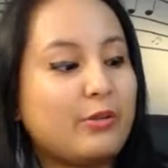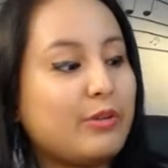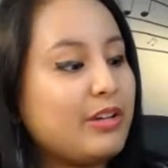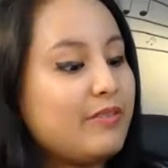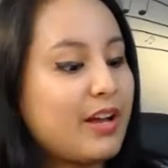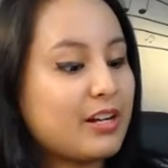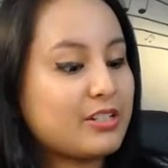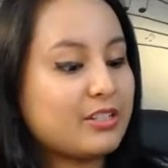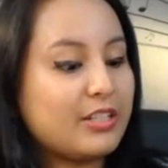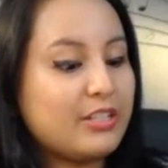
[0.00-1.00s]
We've
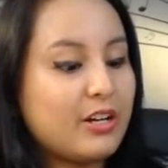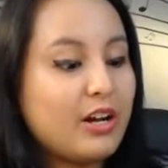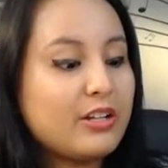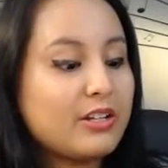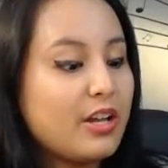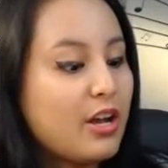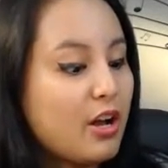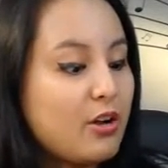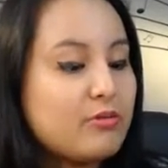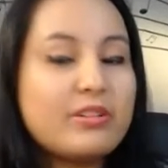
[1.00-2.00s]
actually not
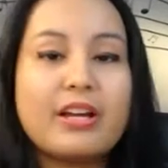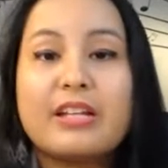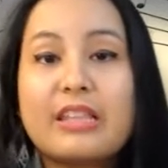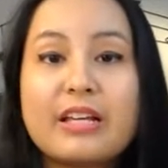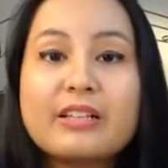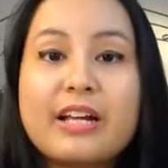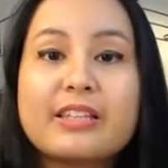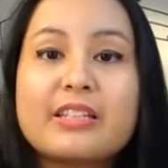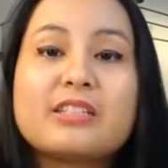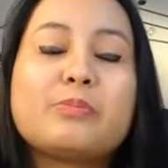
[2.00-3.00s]
owned anything like this